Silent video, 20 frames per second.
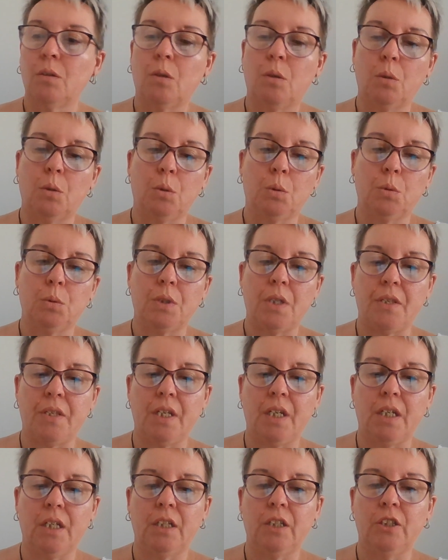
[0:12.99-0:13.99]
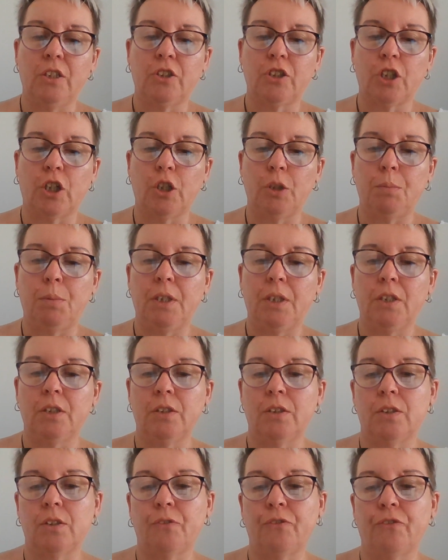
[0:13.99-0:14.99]
called the
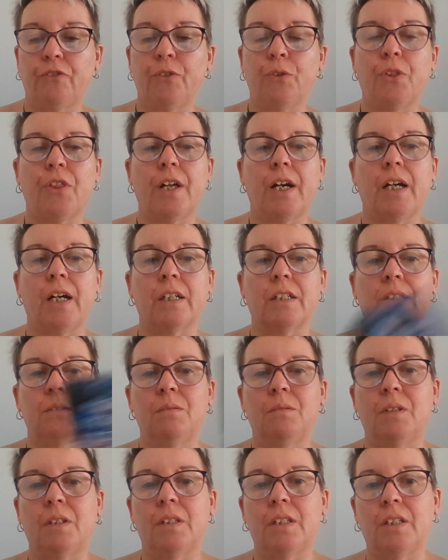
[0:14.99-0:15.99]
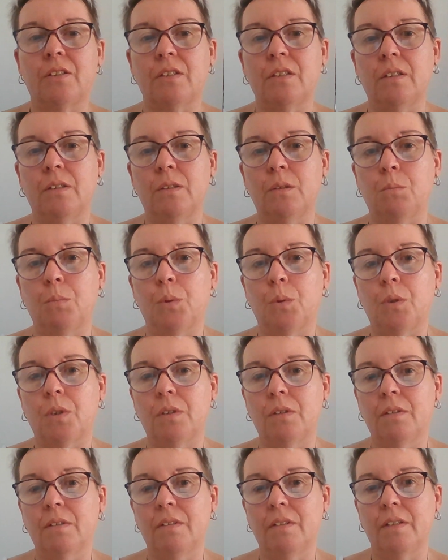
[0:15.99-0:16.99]
Utopian Futhark, and that's a little book
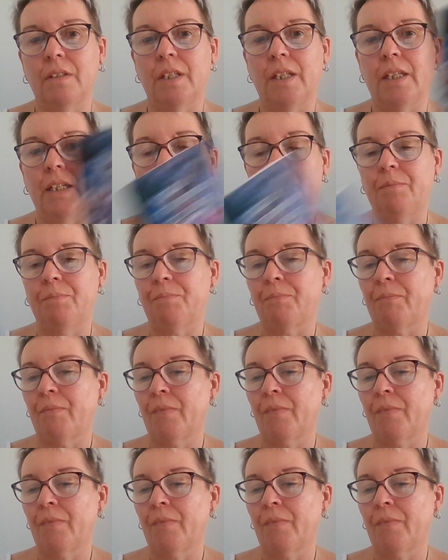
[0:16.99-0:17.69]
there.